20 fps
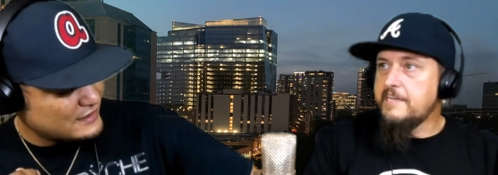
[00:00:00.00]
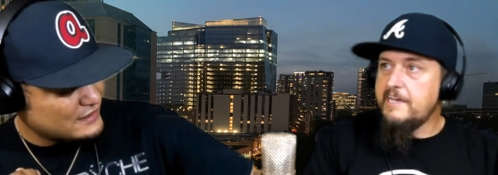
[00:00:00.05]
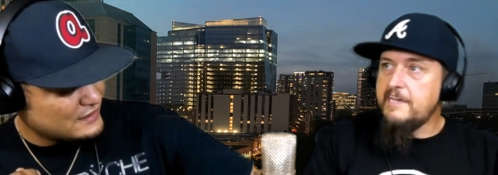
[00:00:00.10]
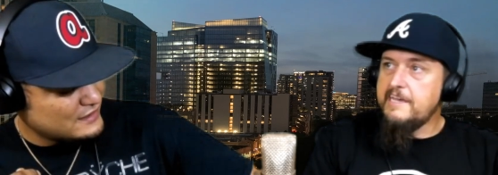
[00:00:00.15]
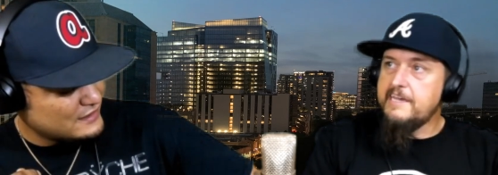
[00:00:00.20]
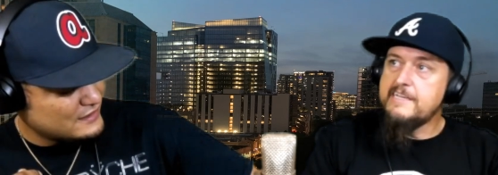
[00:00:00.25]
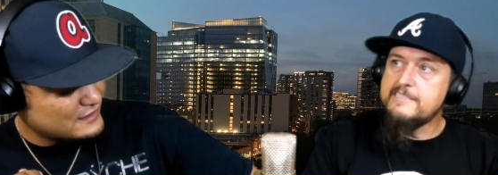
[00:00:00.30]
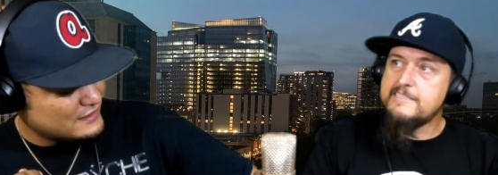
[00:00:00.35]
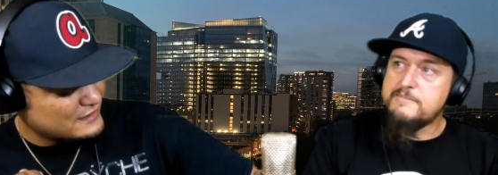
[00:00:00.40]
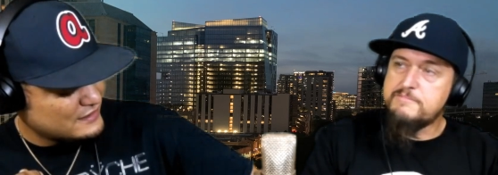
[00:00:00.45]

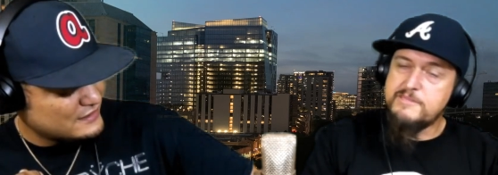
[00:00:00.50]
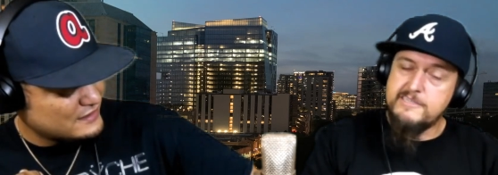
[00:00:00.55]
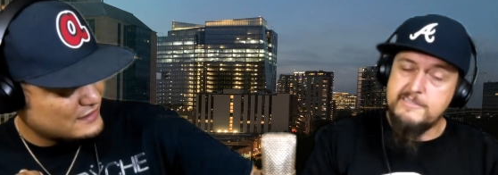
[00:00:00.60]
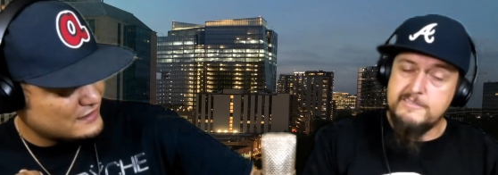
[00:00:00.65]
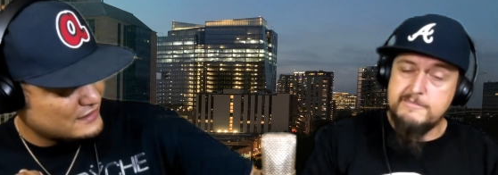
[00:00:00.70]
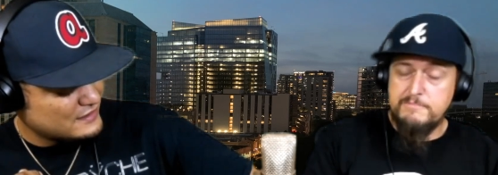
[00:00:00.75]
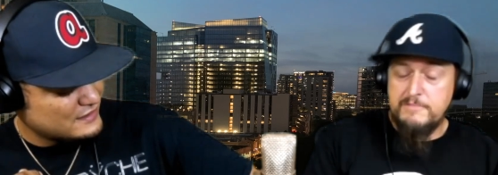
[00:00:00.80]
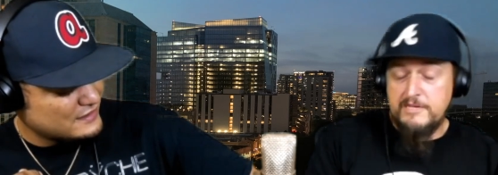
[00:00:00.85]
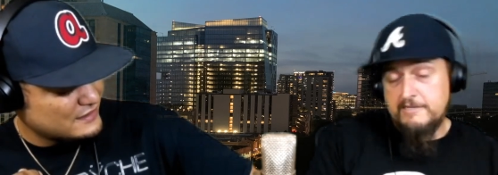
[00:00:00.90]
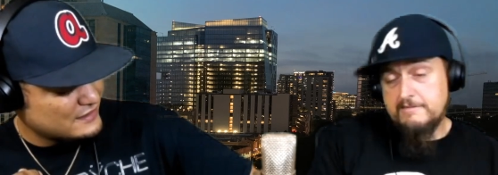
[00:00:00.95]
Speaker 1: dance because
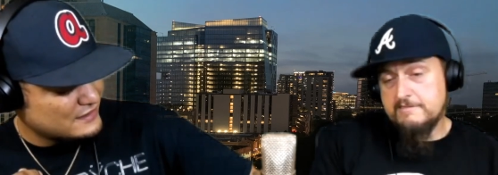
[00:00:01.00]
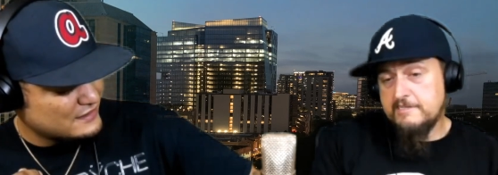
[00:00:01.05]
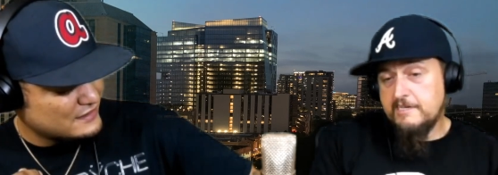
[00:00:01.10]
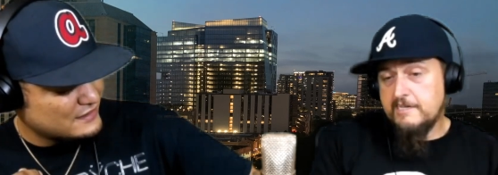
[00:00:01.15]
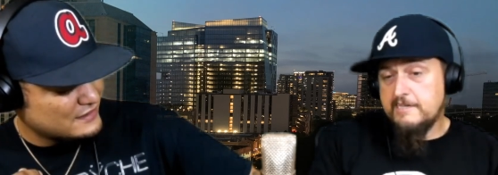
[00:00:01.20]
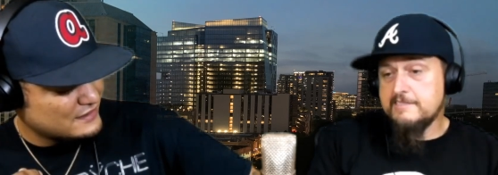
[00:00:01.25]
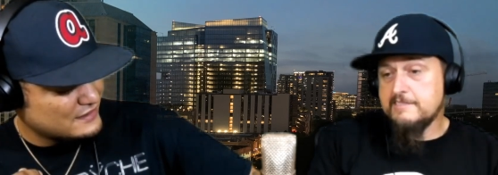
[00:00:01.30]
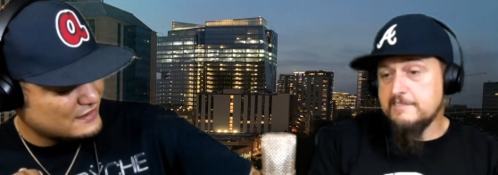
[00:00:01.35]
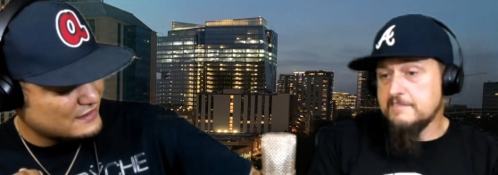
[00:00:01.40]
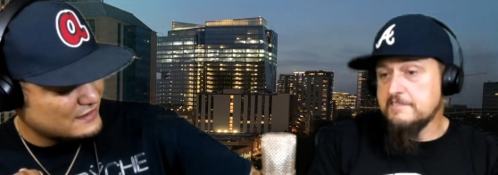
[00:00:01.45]
Michael
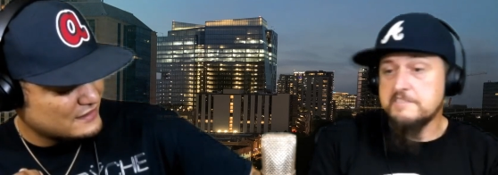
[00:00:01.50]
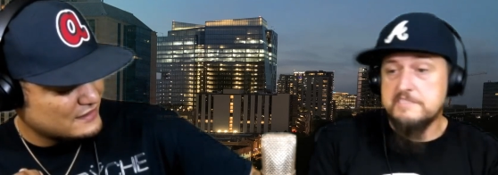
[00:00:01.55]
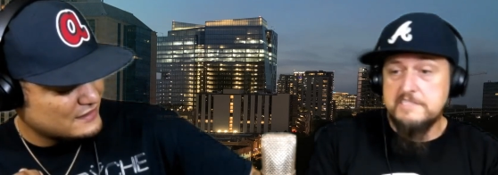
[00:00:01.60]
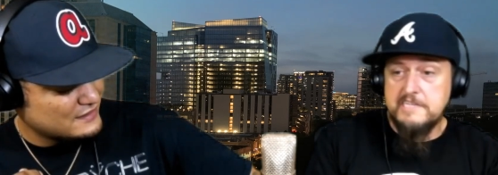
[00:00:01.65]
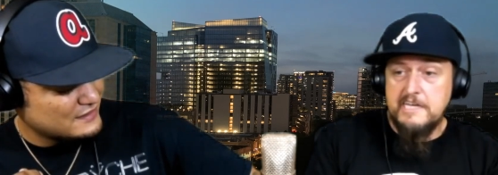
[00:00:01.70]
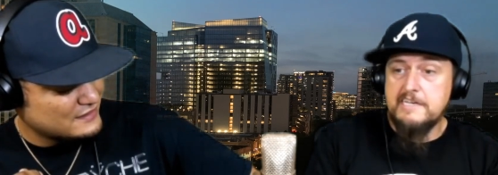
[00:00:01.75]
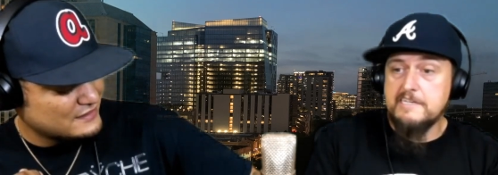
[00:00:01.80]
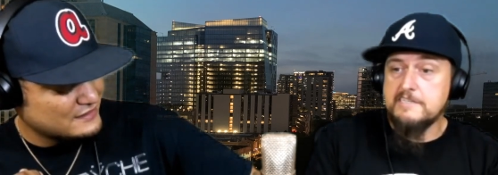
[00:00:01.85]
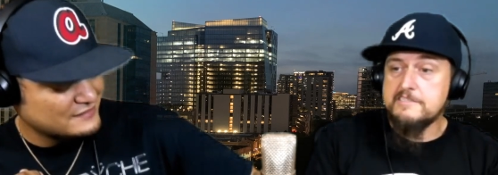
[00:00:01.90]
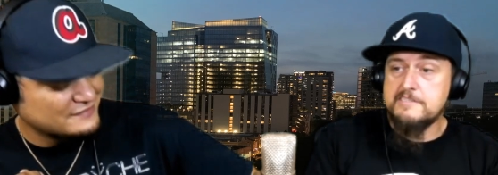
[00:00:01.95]
Jackson's a
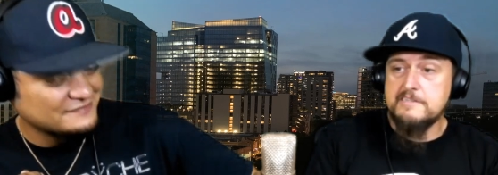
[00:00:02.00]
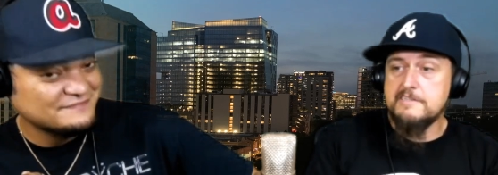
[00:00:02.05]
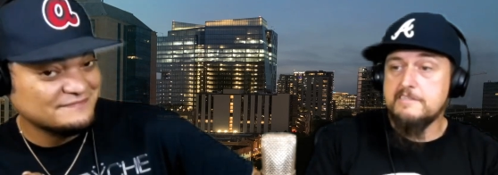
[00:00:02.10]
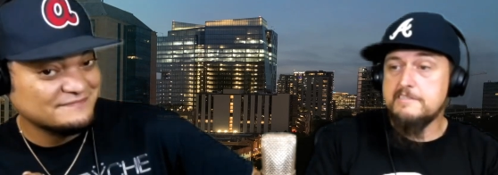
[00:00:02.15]
dancer.